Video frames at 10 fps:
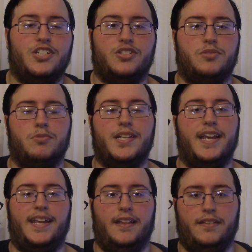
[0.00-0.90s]
Just
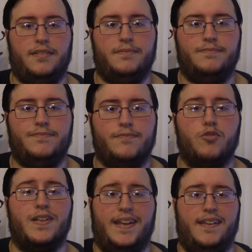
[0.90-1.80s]
ridiculous.
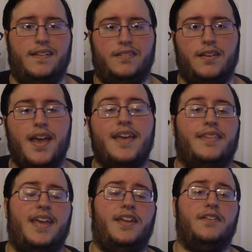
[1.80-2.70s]
Ridiculous.
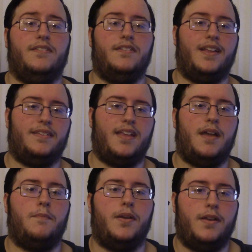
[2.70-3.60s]
Thank you. Until next
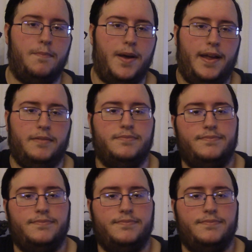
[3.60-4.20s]
time, goodbye.